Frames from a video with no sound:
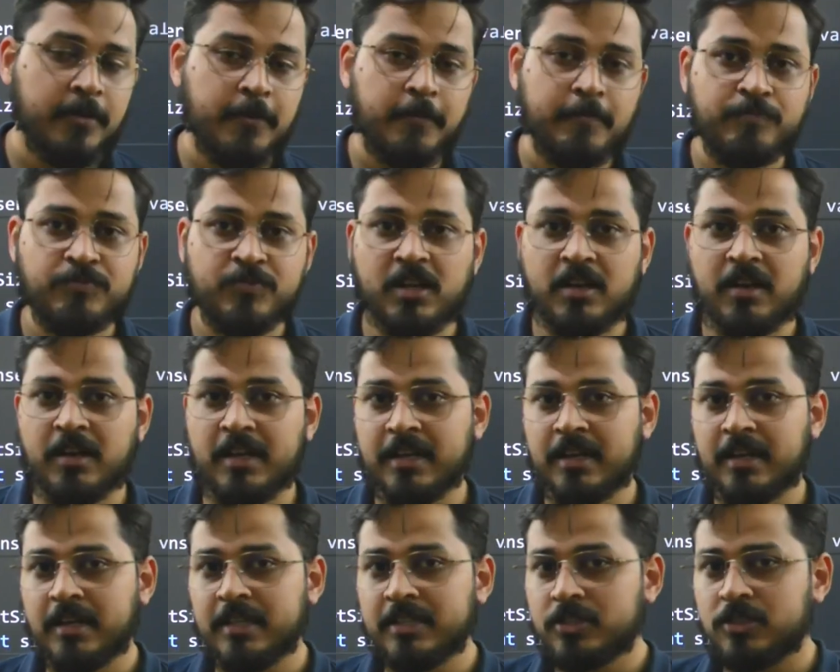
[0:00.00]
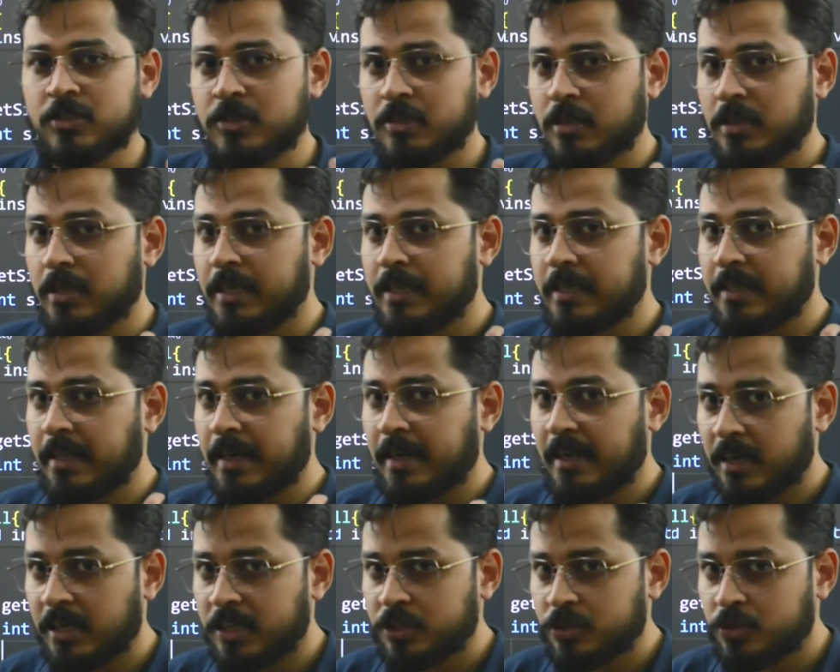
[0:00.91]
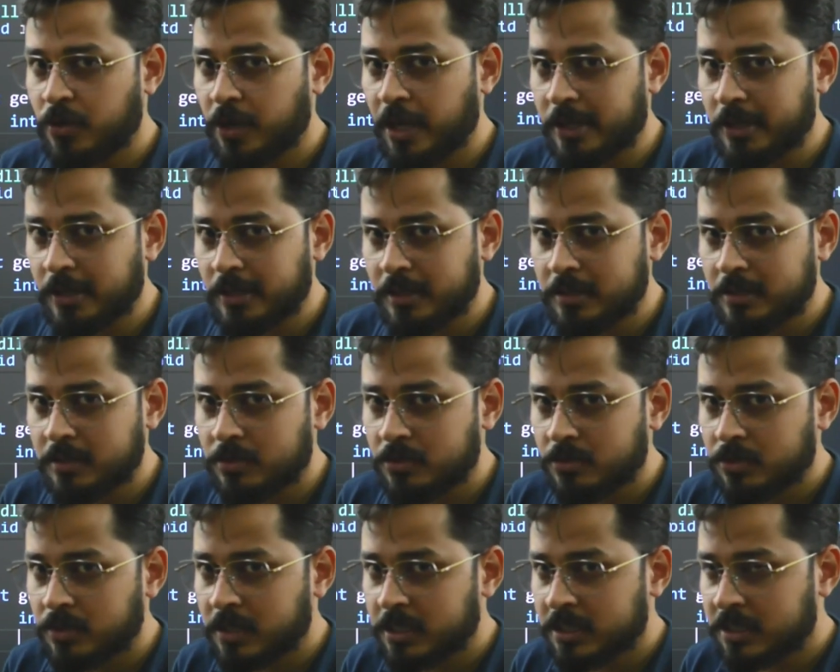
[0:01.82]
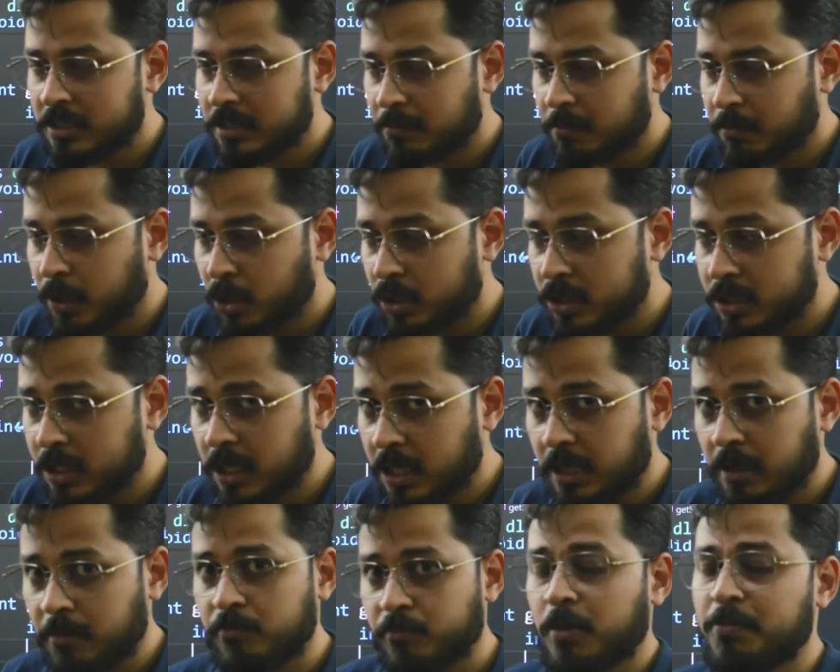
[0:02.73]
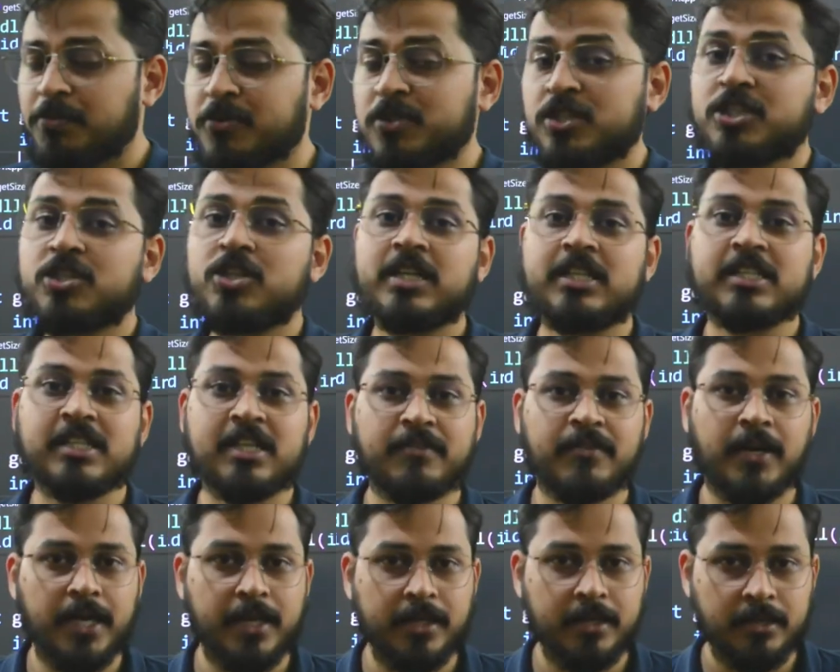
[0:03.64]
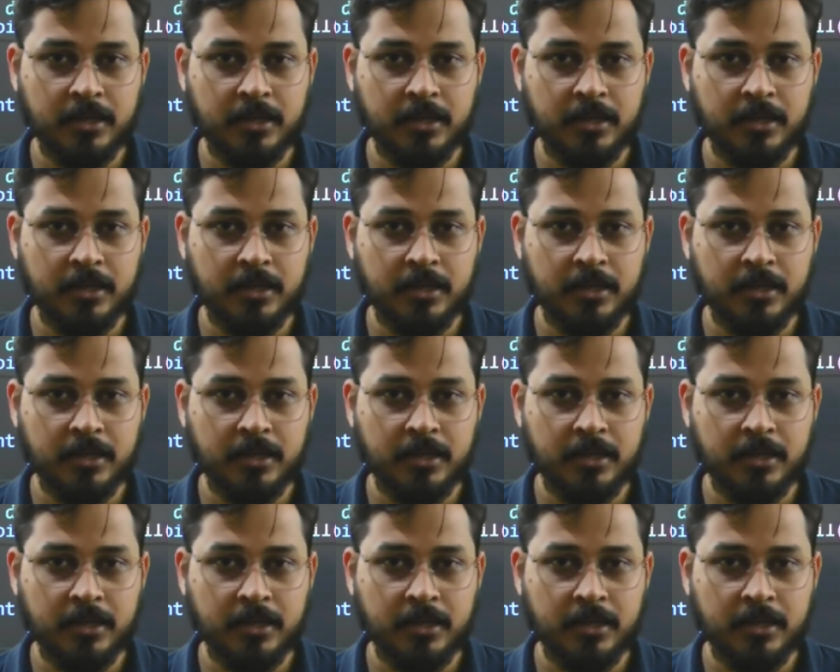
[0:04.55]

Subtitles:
the linked list, in the linked list you cannot do this because the position is invalid.